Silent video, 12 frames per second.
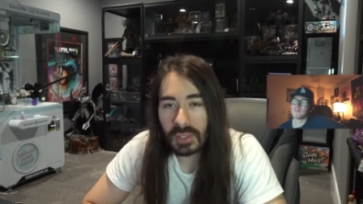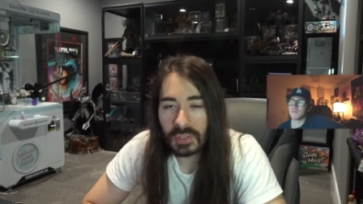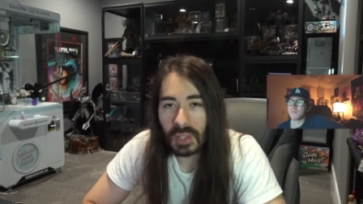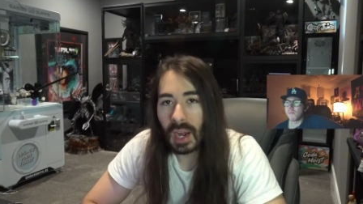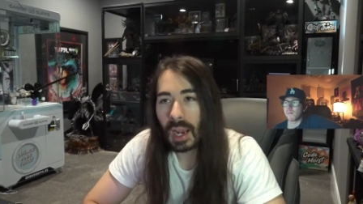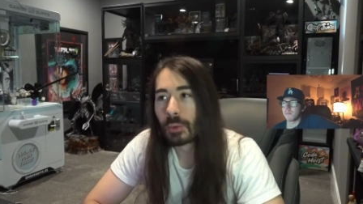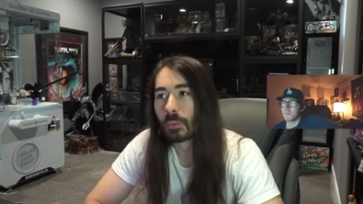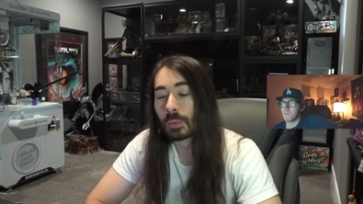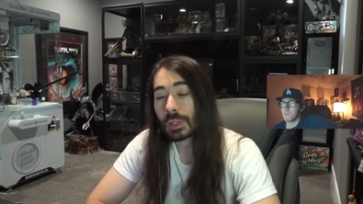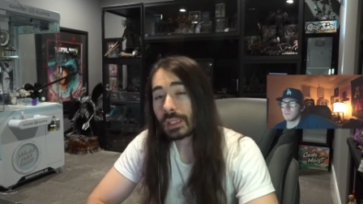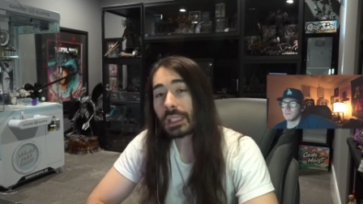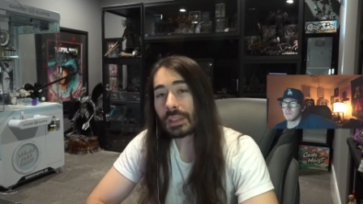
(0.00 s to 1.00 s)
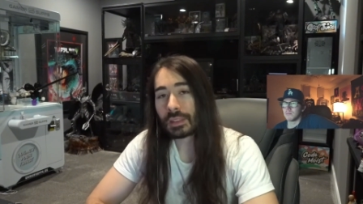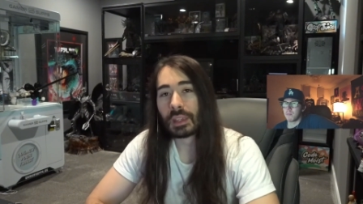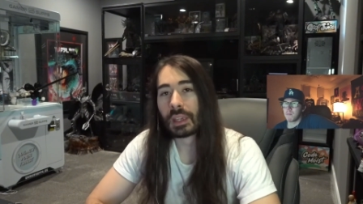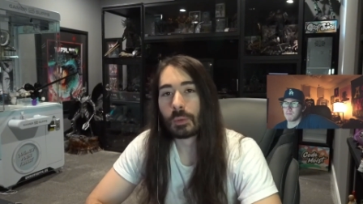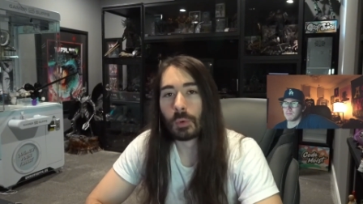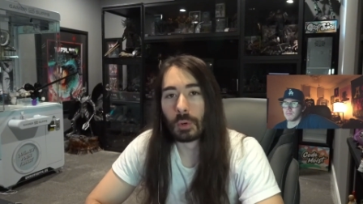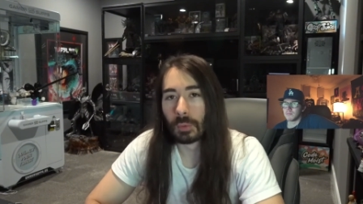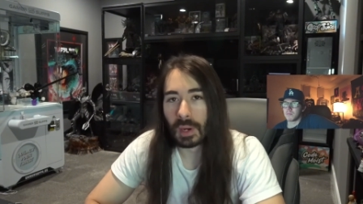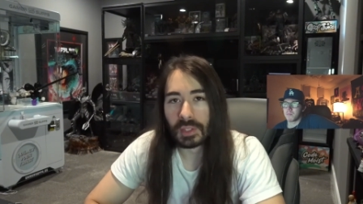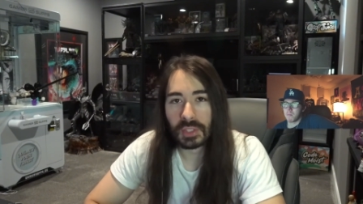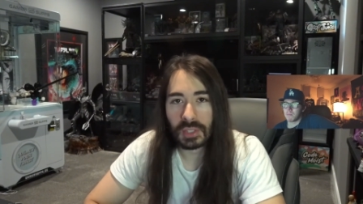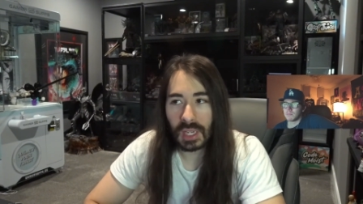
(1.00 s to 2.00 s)
that I really think will
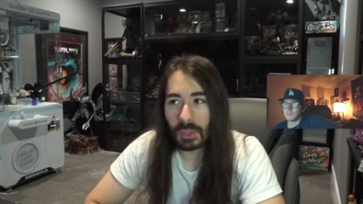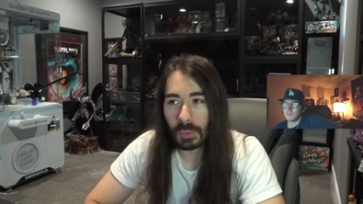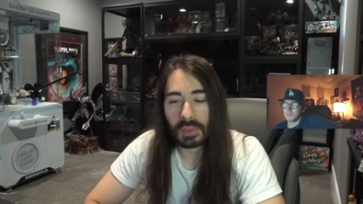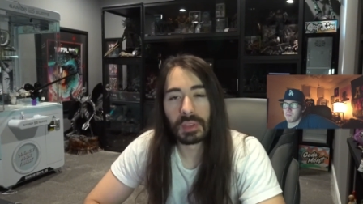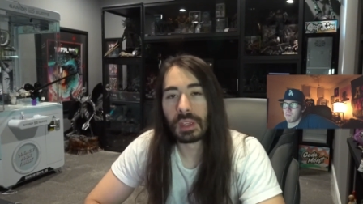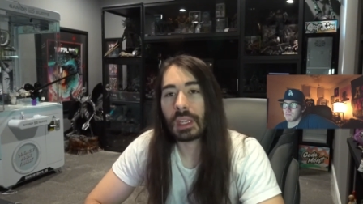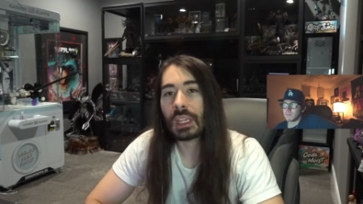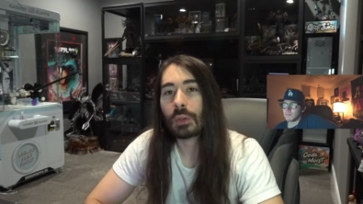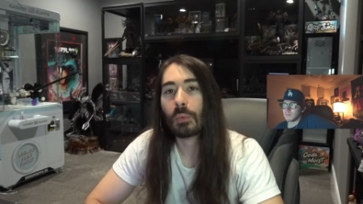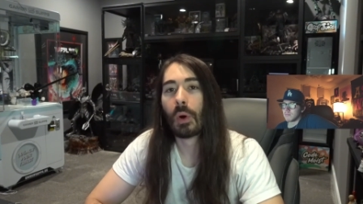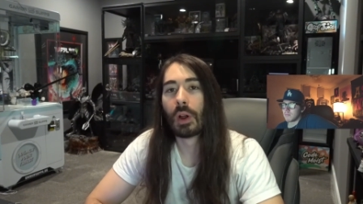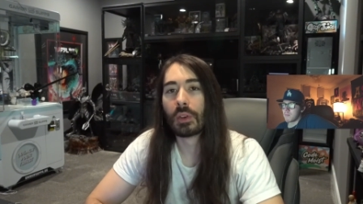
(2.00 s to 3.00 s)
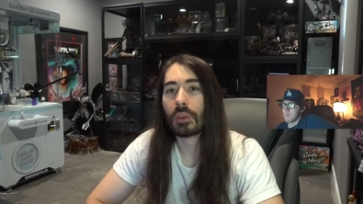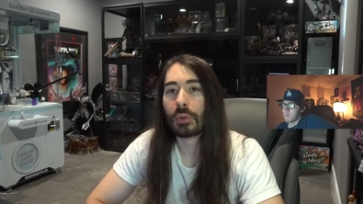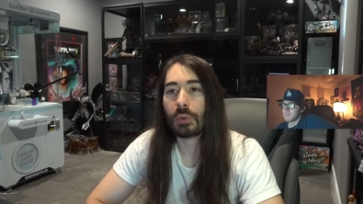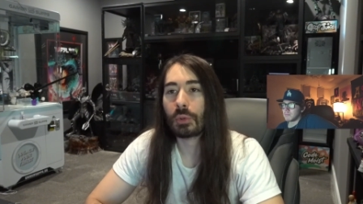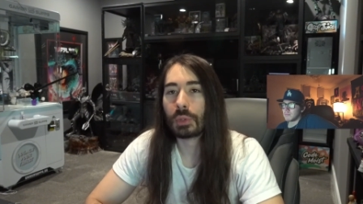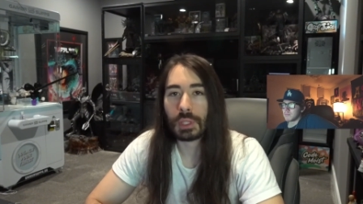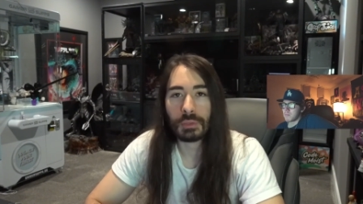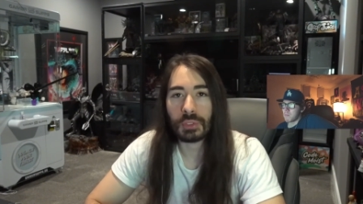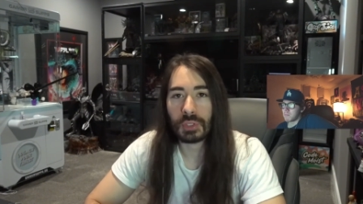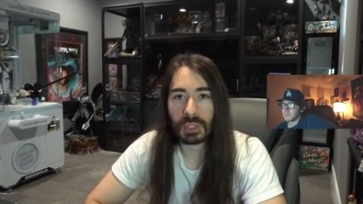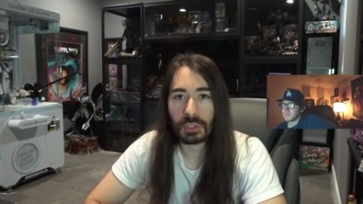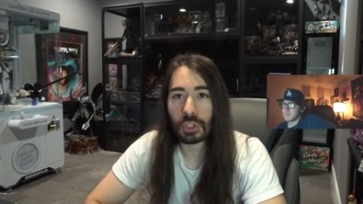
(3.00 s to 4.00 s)
resonate with anyone who gives
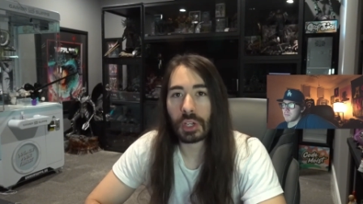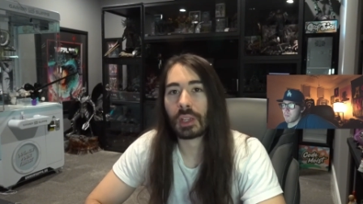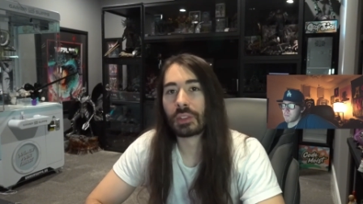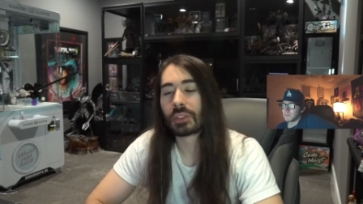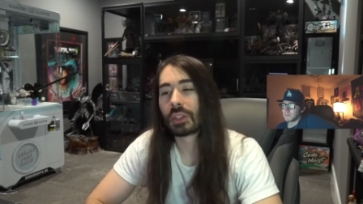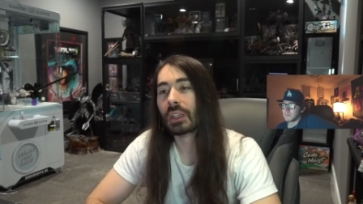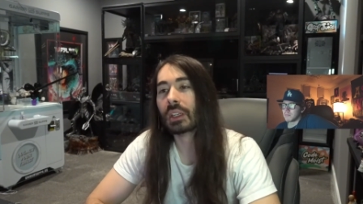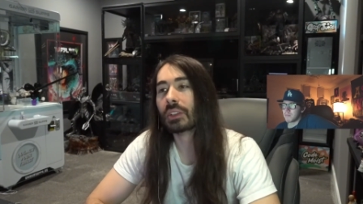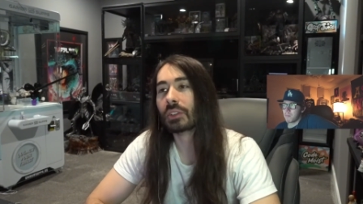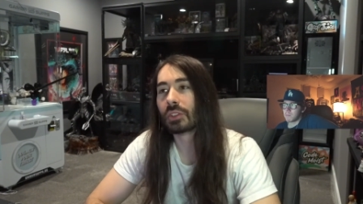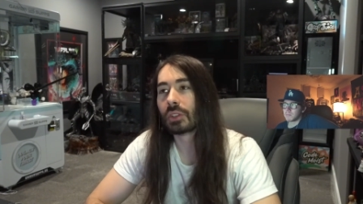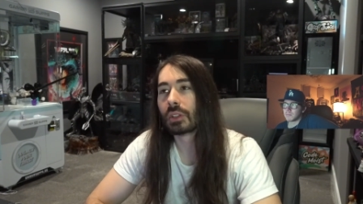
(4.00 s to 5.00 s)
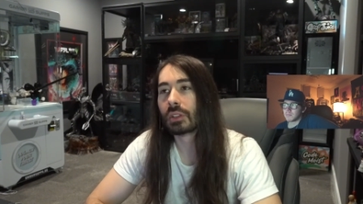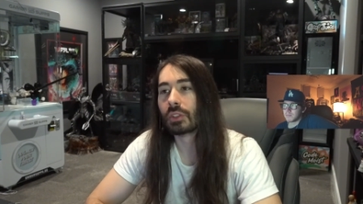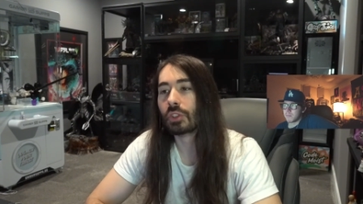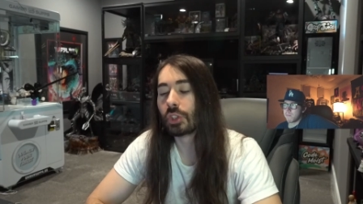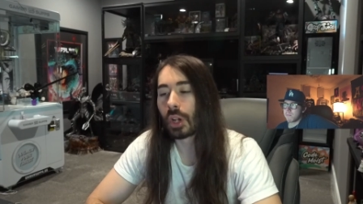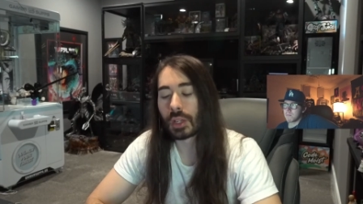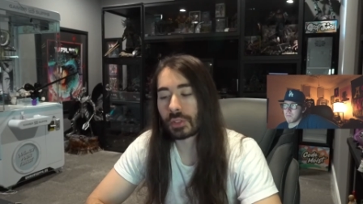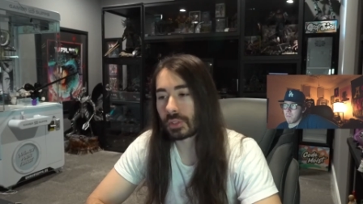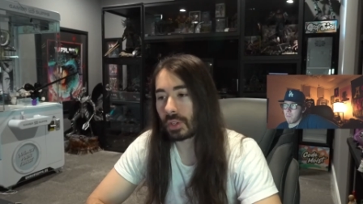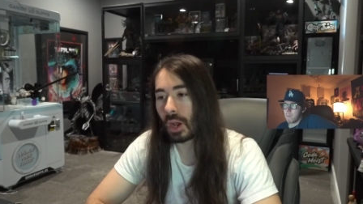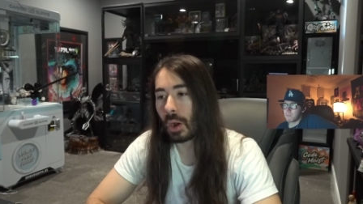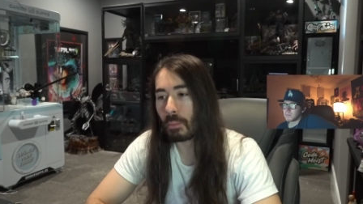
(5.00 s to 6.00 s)
it a chance. It is
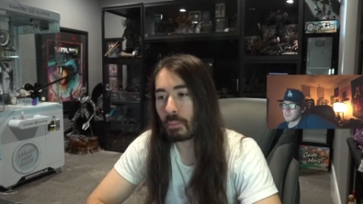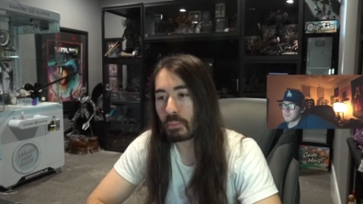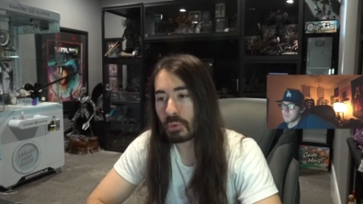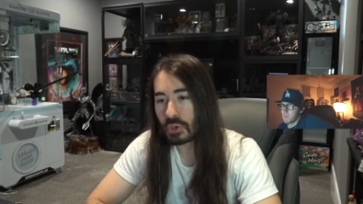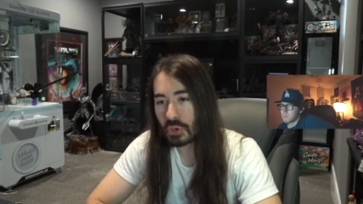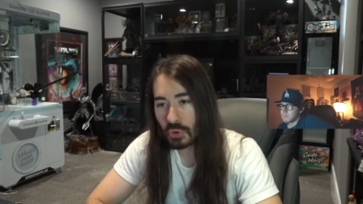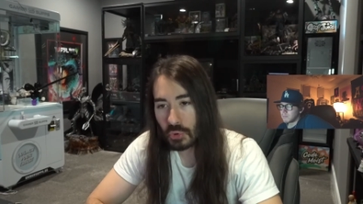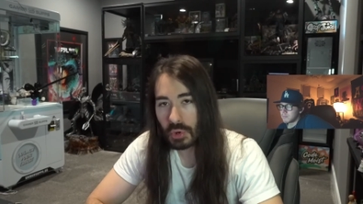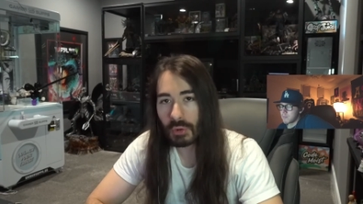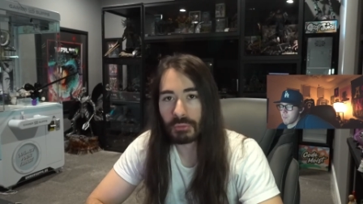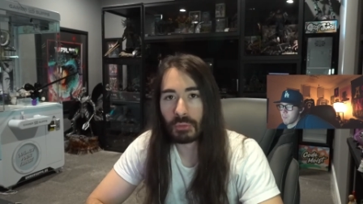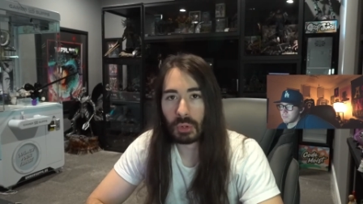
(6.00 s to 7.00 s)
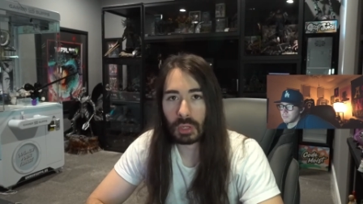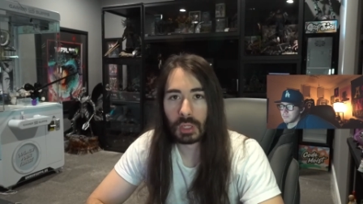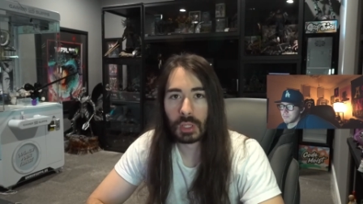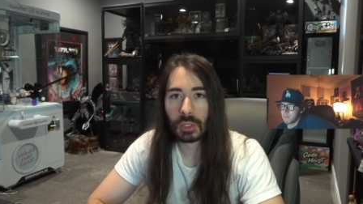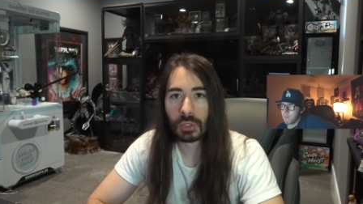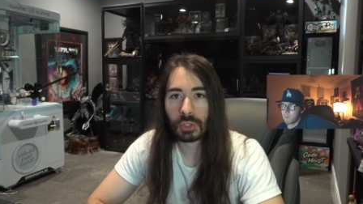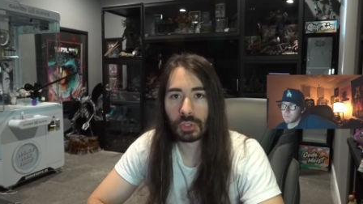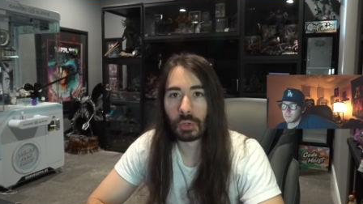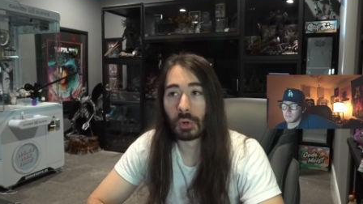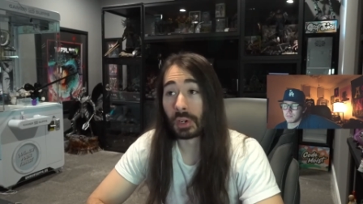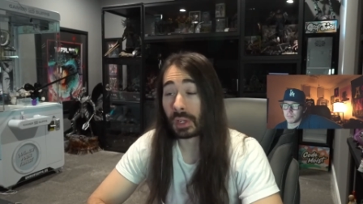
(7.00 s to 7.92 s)
just a beautiful story.